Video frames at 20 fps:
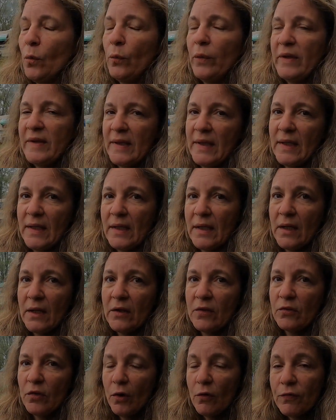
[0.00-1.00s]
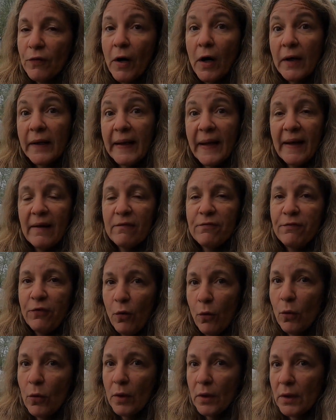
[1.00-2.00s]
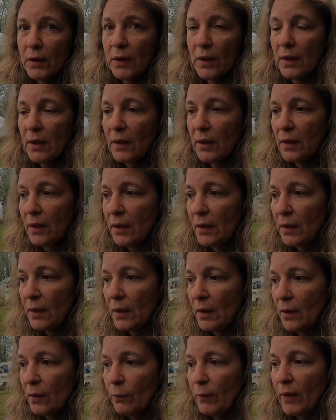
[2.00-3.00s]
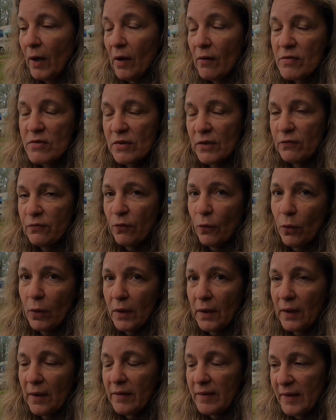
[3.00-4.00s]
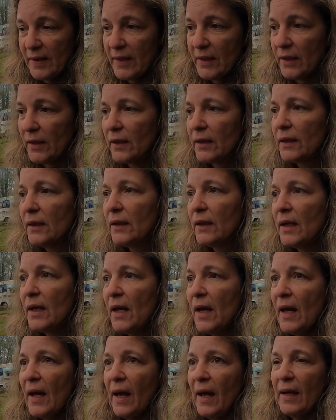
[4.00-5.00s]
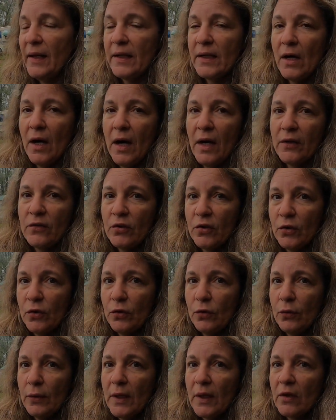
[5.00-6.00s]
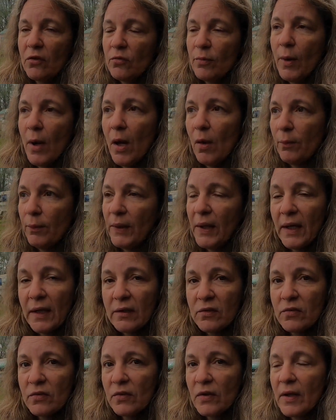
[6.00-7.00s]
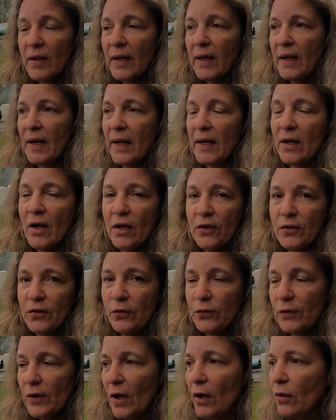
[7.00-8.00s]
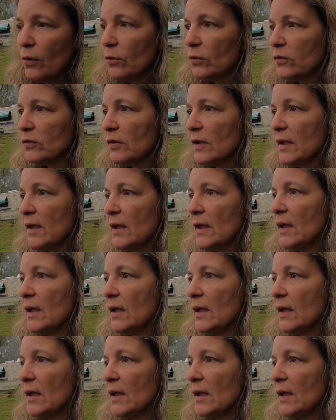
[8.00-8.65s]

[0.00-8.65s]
we did so far get four. We harvested four deer. Eddie got two small bucks and I got two does.